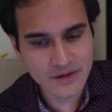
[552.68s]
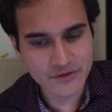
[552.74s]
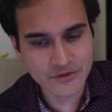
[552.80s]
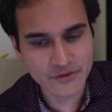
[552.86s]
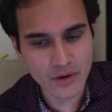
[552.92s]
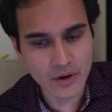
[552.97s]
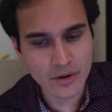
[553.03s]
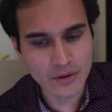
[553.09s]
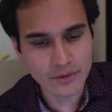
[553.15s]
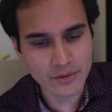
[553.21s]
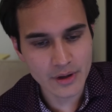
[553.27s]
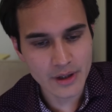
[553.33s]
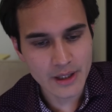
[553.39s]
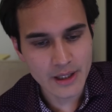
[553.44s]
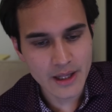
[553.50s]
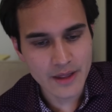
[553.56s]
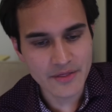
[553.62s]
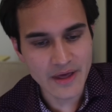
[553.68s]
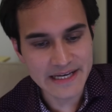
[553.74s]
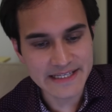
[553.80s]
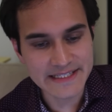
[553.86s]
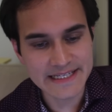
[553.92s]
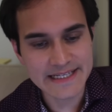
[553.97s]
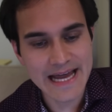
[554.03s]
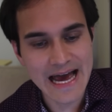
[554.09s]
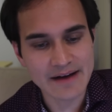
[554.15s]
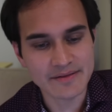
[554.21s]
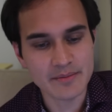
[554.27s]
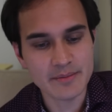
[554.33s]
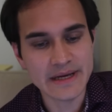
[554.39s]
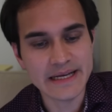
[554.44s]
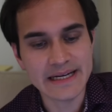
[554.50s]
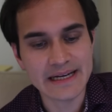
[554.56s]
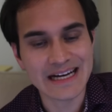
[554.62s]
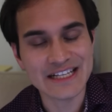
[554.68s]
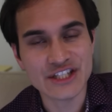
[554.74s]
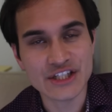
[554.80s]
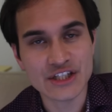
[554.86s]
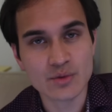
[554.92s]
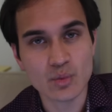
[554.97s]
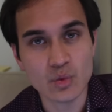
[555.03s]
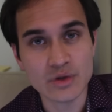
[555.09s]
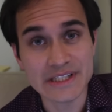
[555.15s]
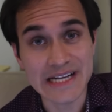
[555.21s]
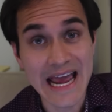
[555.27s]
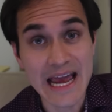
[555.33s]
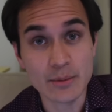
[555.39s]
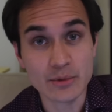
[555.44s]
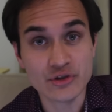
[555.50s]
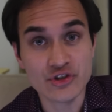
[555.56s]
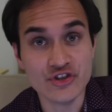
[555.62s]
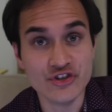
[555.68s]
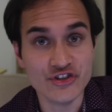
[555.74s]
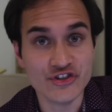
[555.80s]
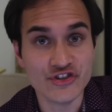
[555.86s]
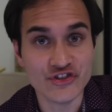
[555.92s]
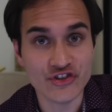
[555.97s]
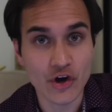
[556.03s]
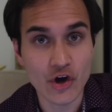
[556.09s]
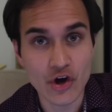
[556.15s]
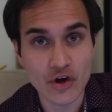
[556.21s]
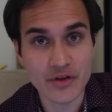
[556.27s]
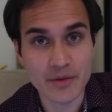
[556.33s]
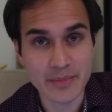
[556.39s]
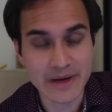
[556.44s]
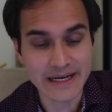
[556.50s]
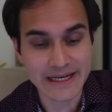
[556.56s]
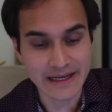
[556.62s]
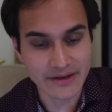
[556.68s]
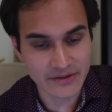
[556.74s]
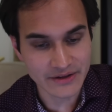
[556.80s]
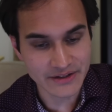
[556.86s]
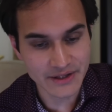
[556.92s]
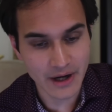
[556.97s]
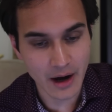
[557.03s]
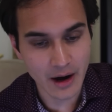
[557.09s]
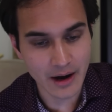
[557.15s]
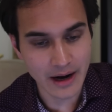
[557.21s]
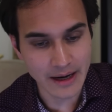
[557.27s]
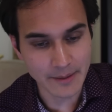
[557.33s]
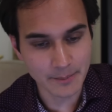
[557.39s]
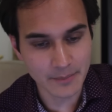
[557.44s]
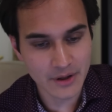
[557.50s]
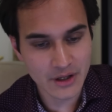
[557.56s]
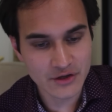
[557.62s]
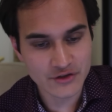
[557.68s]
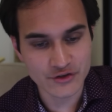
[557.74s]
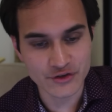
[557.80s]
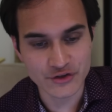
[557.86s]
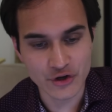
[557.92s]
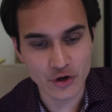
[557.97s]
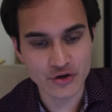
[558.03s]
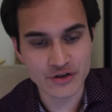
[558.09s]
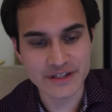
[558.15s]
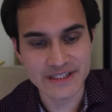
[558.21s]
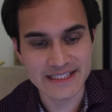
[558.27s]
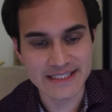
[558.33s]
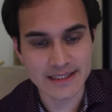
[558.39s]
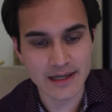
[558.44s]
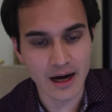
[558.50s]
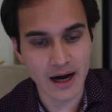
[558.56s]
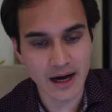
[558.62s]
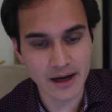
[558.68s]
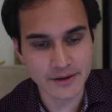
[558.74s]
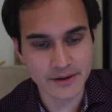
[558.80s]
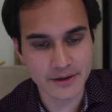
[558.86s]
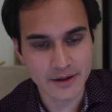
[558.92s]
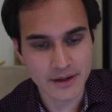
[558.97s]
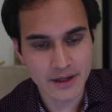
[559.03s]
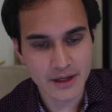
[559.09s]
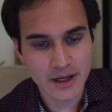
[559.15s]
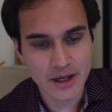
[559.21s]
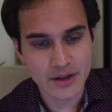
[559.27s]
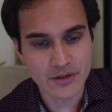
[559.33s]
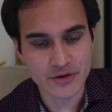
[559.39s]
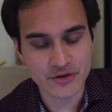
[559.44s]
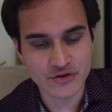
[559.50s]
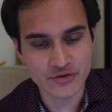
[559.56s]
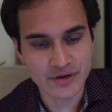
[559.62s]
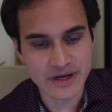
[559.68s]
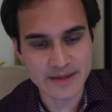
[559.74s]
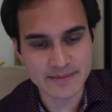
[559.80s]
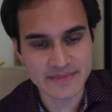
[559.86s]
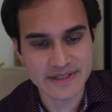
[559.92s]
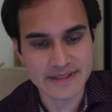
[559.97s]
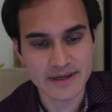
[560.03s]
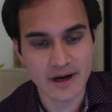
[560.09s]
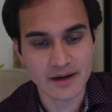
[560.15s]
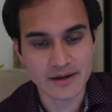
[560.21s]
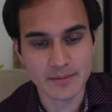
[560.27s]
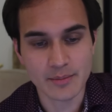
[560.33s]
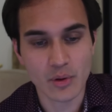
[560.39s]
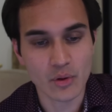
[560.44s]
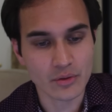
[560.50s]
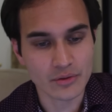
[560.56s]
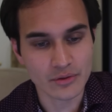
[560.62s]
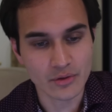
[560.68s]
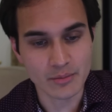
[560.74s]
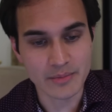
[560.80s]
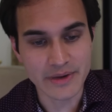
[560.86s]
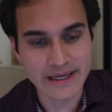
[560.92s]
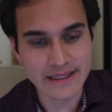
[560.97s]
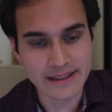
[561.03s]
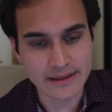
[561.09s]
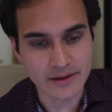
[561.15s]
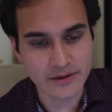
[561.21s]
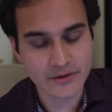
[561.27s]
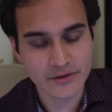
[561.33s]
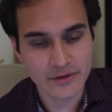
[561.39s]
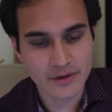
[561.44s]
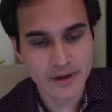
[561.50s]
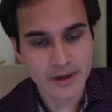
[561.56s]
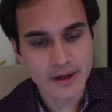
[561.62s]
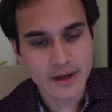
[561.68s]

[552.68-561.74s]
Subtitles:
So they did have a meaning. I just wasn't able to discern the meaning at the time. So don't discard the dreams as unimportant or meaningless.